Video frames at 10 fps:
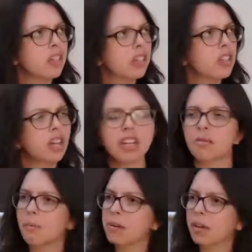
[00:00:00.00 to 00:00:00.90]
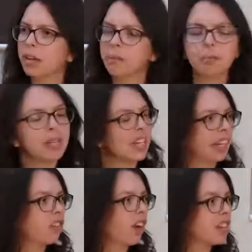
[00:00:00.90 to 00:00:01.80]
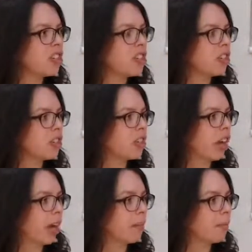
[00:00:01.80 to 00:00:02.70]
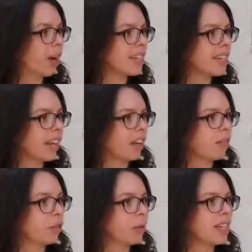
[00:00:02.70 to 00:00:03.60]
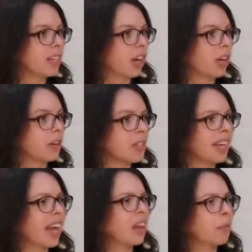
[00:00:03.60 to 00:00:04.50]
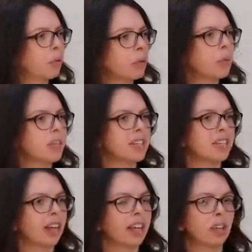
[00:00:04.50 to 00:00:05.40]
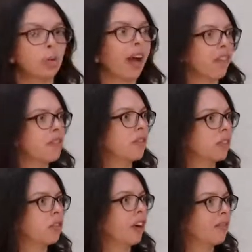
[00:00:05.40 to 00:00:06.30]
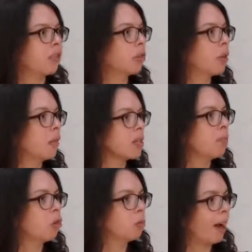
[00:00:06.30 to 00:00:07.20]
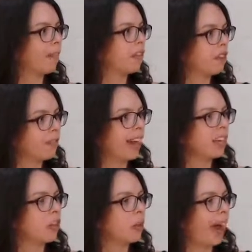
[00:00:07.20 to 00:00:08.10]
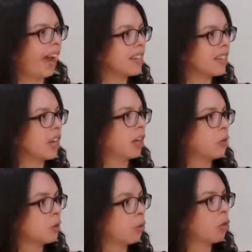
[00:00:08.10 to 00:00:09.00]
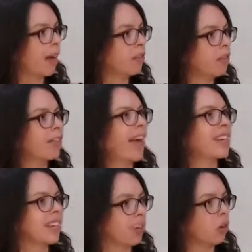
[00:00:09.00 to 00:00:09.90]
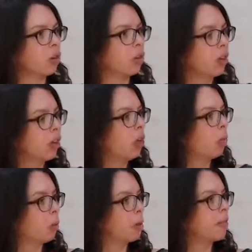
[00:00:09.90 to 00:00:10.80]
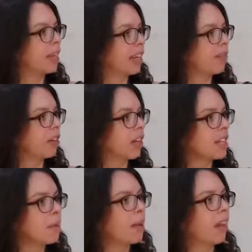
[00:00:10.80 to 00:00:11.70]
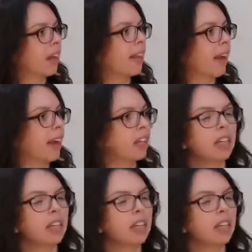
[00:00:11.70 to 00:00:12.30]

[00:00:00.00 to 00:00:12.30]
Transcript: Do you guys remember we did like a gratitude practice like a few weeks ago? So again, the point wasn't to like you have to feel grateful. It was more about the active side was more about reflecting on what we've been given. It's a bit like that.